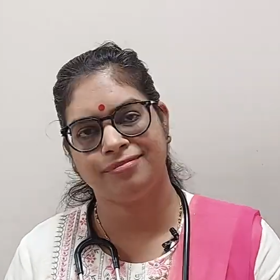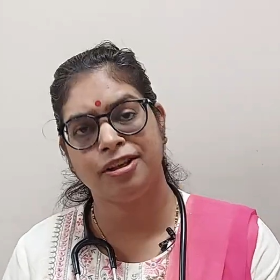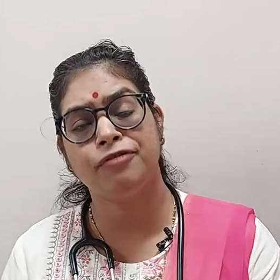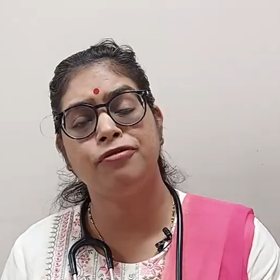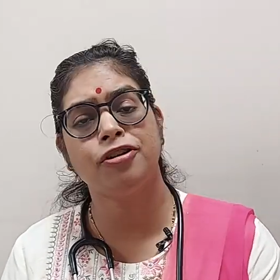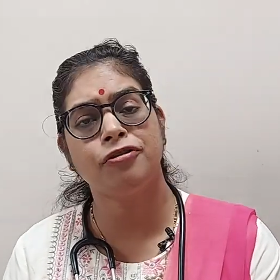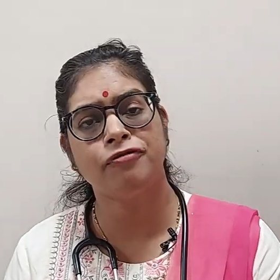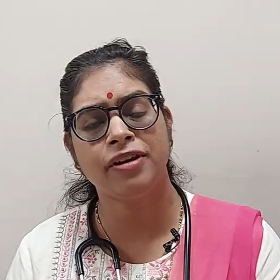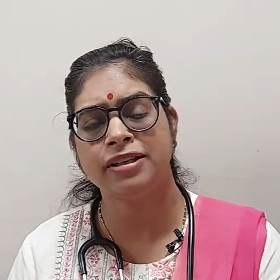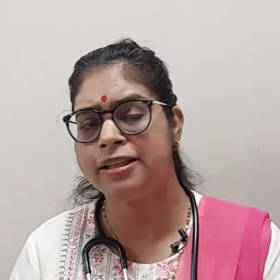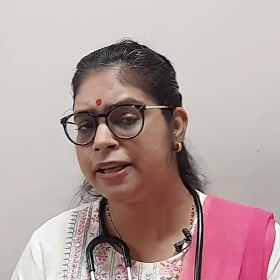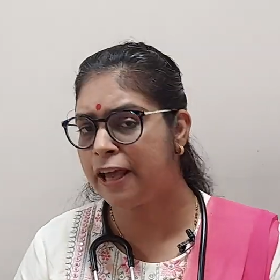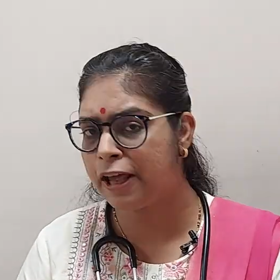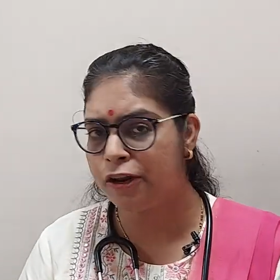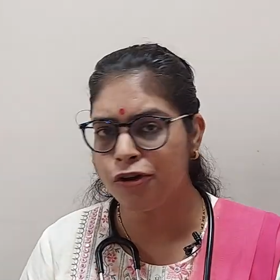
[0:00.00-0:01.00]
If you are
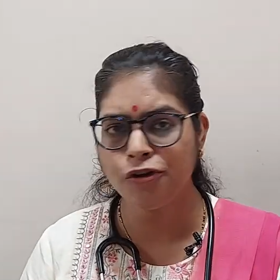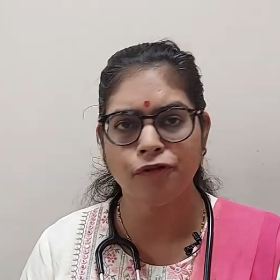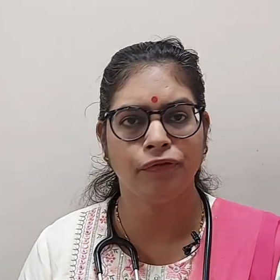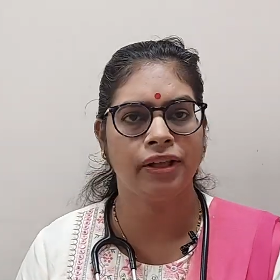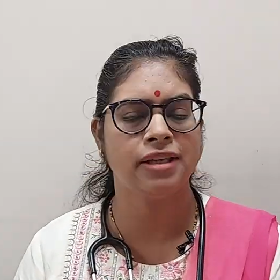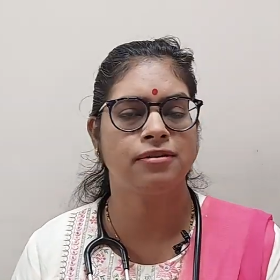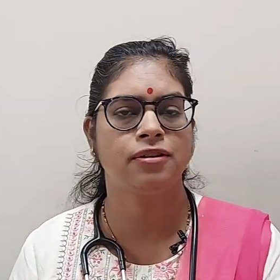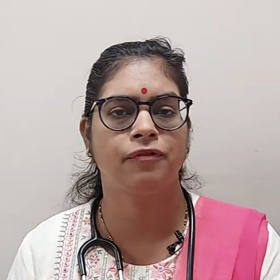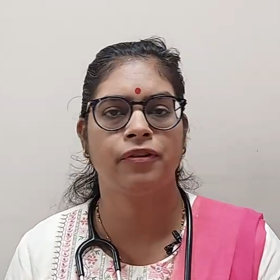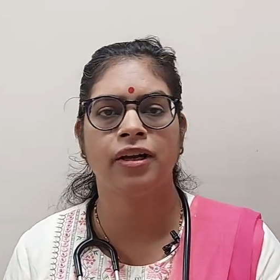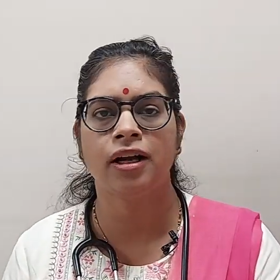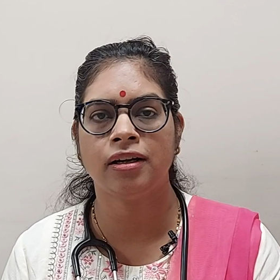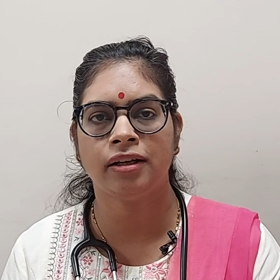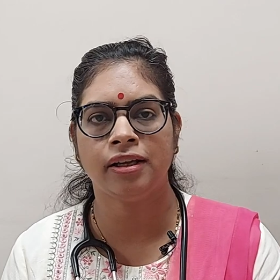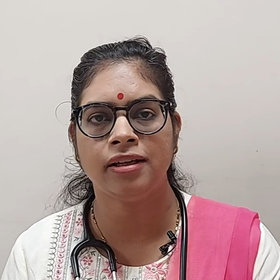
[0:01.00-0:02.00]
facing any of these
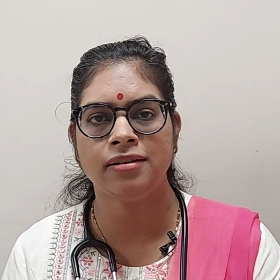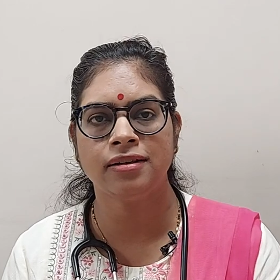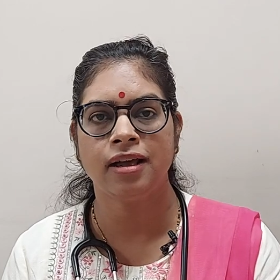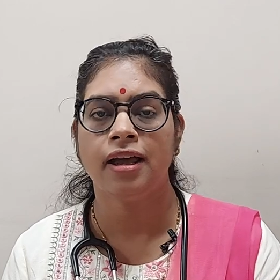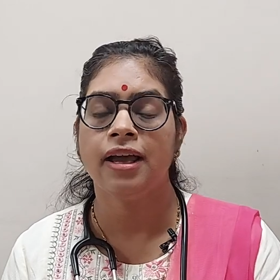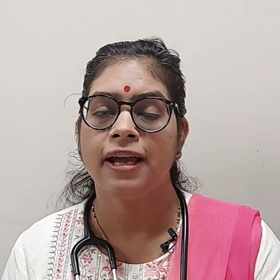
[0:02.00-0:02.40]
difficulties,